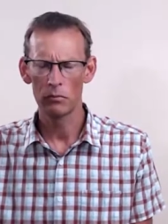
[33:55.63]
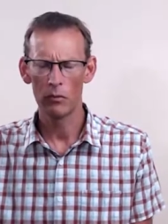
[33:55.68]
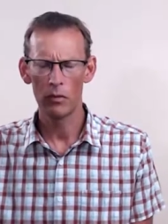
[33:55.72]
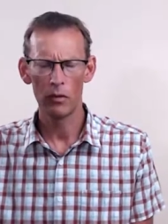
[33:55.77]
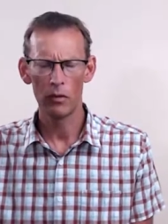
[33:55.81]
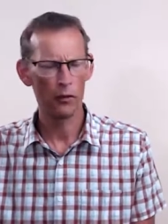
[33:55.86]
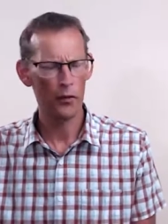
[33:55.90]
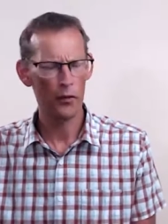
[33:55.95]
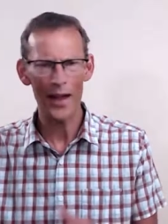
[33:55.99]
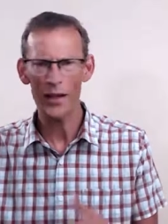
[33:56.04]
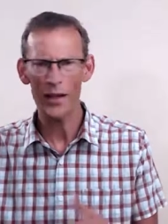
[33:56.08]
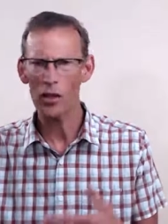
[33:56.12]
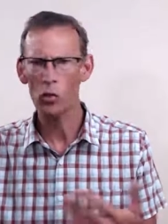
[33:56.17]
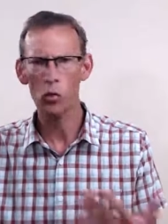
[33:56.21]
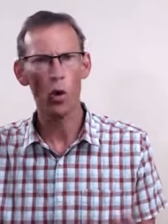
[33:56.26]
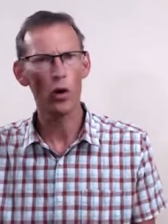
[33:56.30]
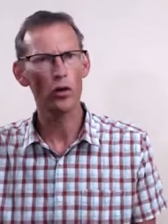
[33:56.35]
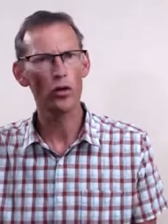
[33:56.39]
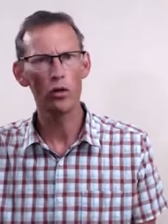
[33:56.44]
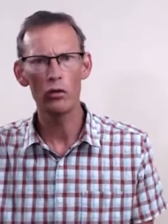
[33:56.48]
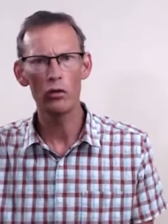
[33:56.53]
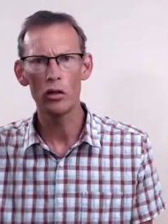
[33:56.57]
That's
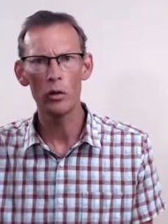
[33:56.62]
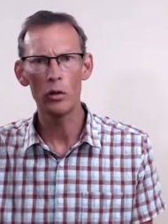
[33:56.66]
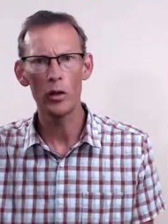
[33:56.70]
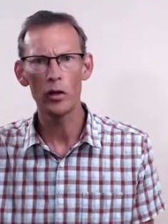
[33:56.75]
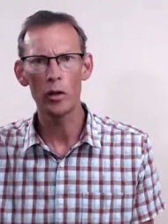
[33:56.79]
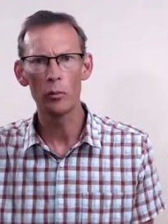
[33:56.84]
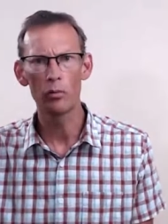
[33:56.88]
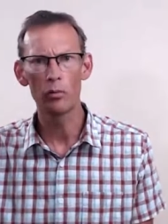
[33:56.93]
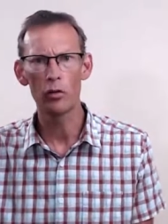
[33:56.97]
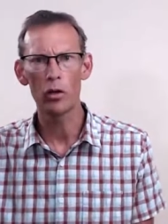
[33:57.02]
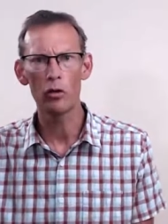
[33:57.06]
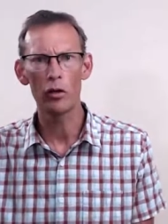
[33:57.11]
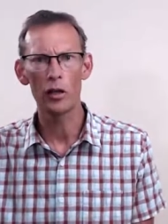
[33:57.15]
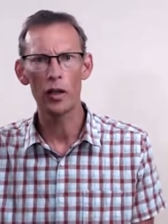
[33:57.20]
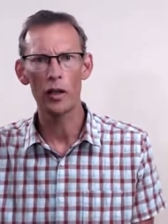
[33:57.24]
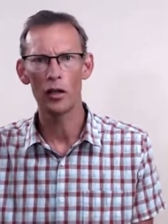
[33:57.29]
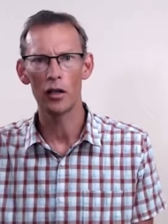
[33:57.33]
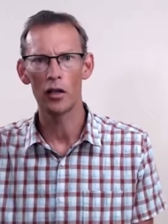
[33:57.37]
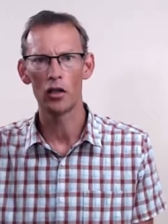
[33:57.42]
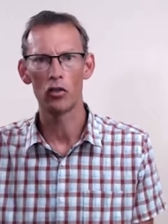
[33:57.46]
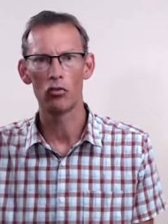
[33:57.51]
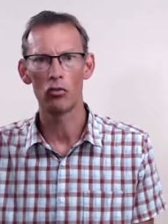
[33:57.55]
what you do in the brewing
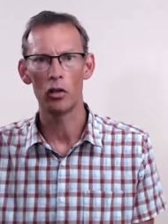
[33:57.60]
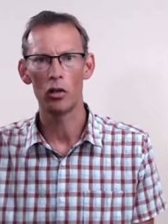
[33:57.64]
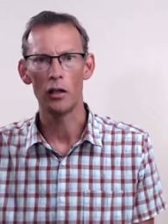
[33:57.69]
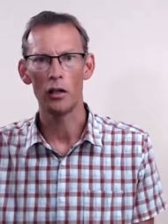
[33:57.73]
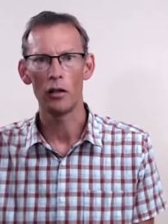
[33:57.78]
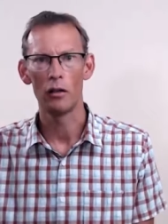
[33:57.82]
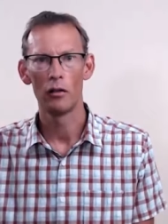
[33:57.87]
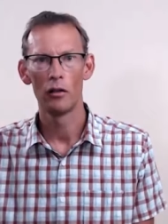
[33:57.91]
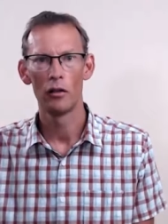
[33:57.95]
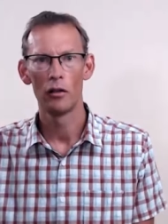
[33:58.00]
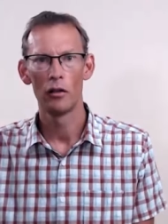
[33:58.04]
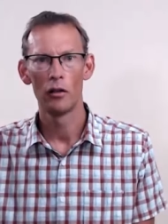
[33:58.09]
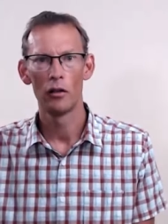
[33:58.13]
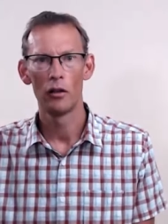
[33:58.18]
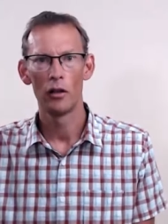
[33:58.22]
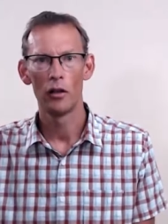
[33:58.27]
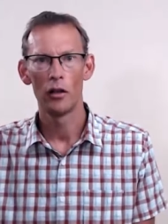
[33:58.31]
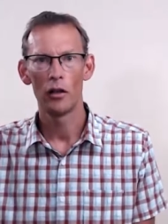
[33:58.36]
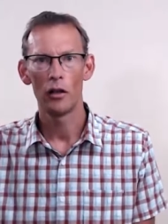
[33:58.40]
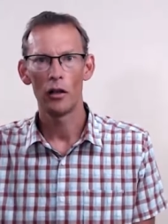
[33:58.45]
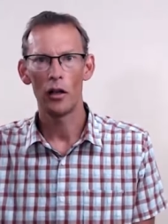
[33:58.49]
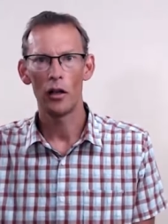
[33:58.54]
industry.
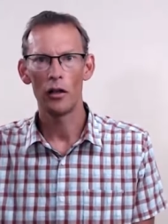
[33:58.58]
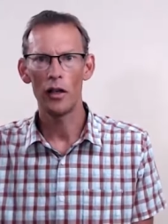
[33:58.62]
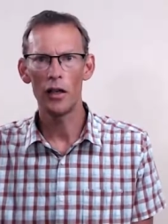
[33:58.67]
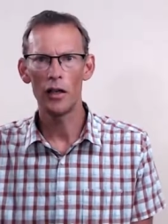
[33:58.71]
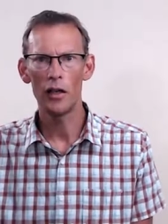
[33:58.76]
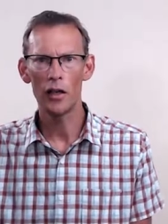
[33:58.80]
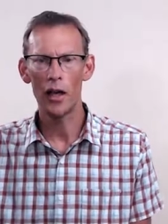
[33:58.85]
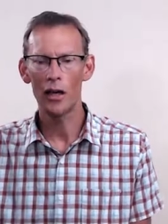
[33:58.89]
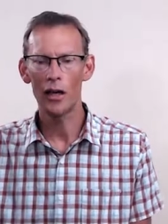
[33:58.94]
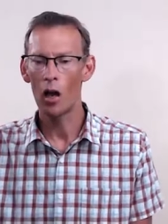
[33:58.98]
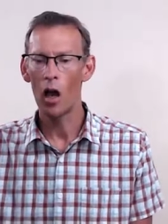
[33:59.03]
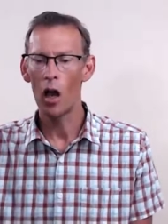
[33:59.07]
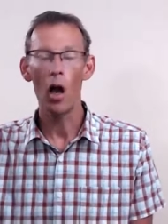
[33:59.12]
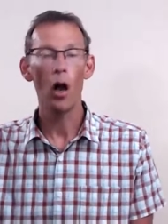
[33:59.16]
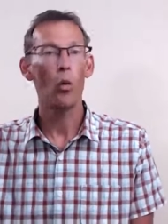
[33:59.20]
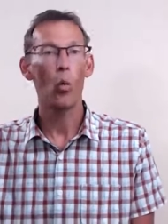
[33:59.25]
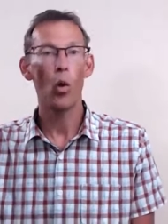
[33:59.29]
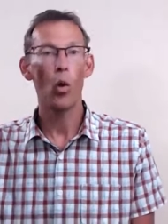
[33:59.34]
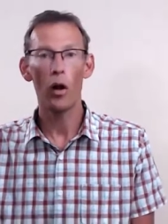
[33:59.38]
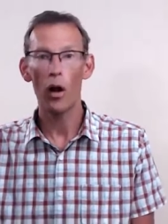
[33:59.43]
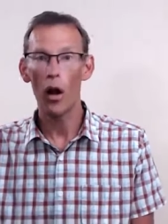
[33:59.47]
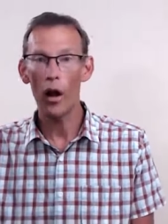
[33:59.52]
And he said,
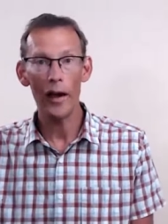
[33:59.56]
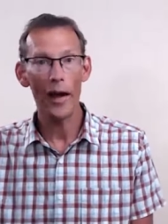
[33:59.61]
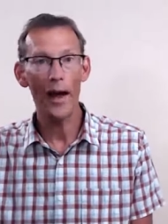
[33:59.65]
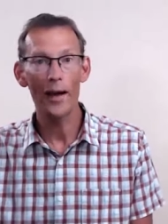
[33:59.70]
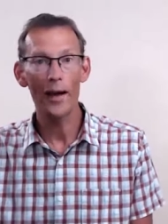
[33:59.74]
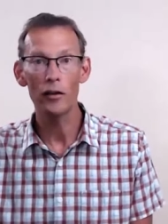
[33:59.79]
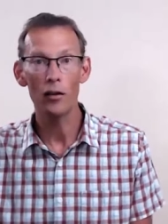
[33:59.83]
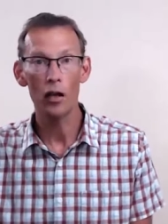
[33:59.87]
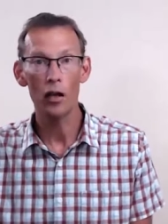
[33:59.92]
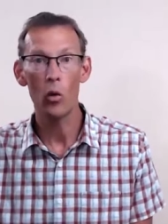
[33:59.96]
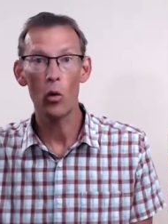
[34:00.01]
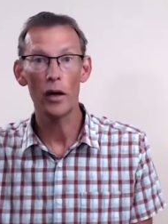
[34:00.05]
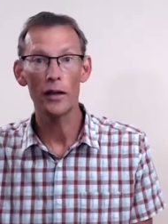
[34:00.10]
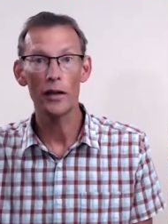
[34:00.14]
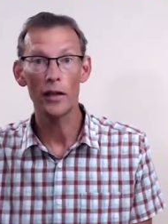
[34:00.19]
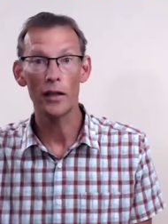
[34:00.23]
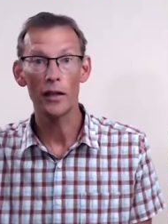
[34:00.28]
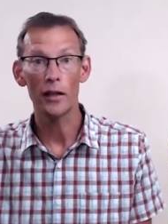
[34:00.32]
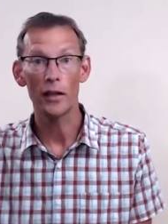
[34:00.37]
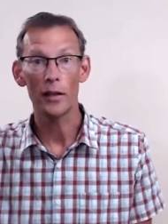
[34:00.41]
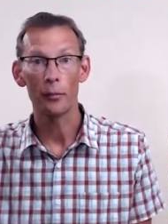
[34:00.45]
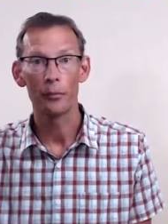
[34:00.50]
Well, I had no
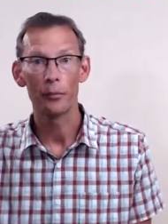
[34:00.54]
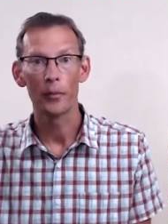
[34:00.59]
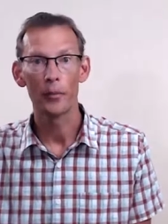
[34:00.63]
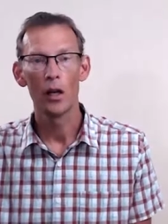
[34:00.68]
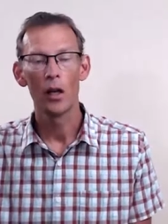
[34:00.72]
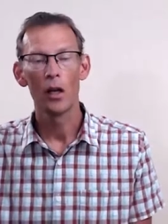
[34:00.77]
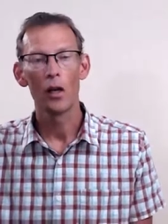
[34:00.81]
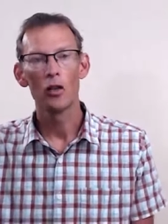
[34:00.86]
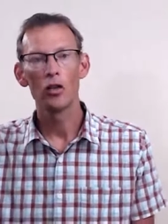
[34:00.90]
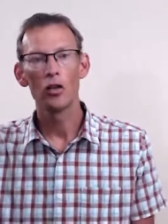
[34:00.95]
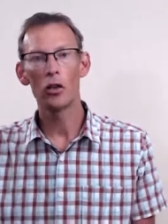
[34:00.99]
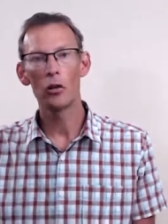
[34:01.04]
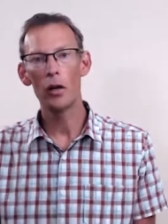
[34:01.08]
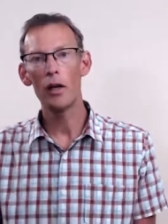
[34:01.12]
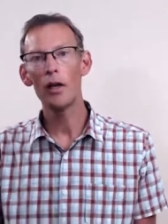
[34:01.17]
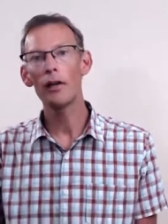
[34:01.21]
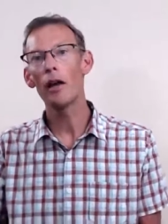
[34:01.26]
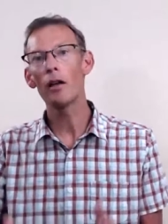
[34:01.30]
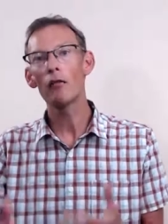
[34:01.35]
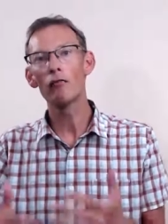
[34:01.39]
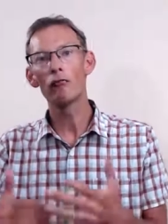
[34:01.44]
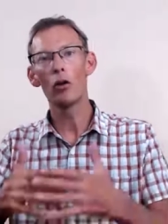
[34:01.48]
idea. So he
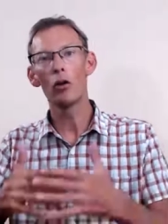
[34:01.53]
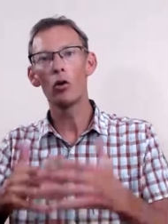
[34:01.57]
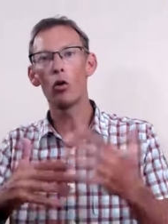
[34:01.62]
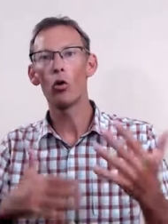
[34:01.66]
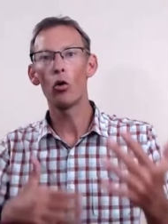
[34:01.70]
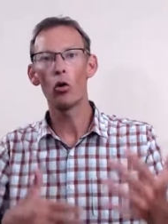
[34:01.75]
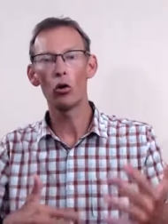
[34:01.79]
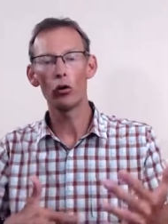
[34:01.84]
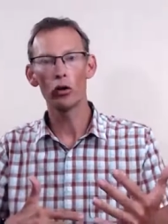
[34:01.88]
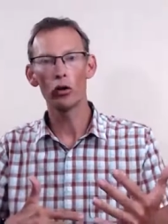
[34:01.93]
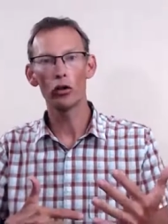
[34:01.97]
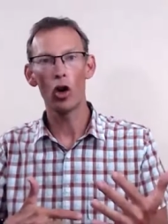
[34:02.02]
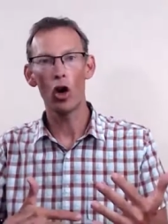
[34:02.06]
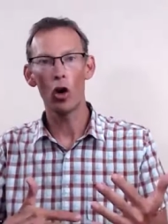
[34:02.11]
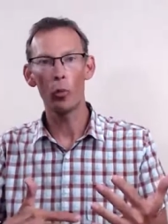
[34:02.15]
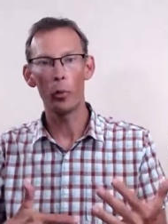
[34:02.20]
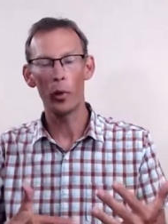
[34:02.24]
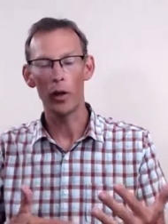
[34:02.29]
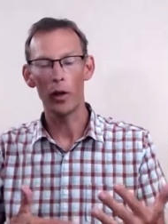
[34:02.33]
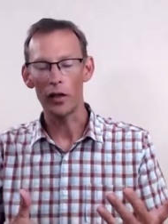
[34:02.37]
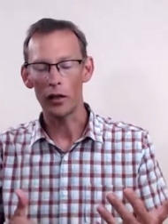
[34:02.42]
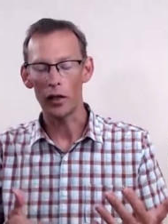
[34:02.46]
then wrote all the
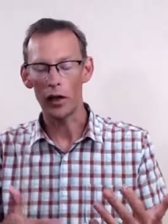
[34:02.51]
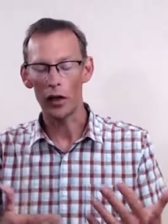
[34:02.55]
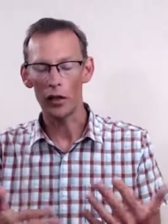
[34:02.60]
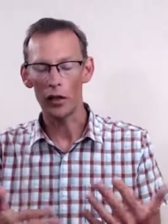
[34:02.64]
copy, and